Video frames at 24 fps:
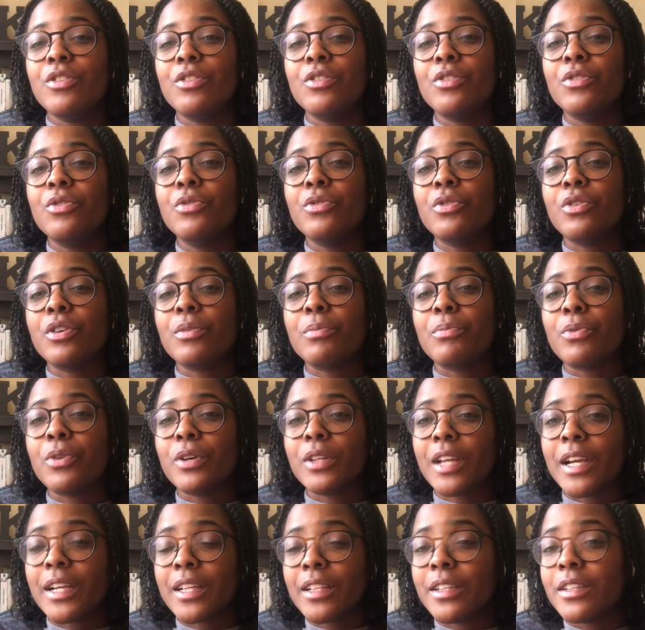you are more
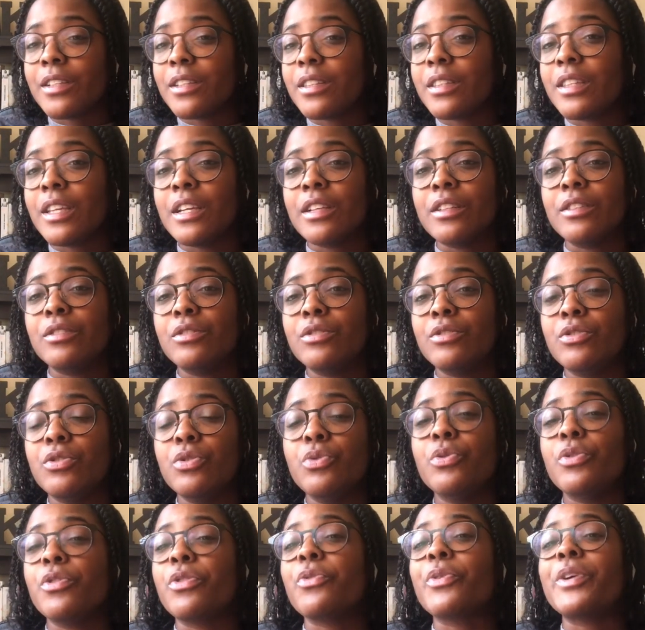likely to think
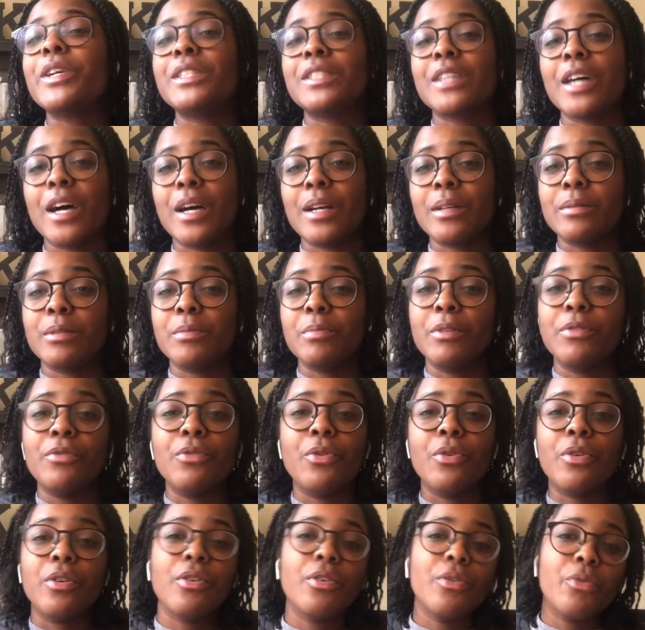2 or 3 times
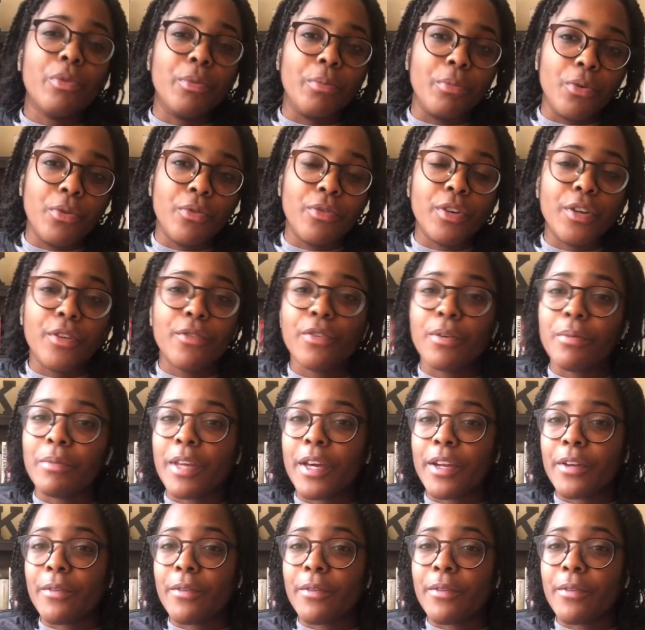before removing it from that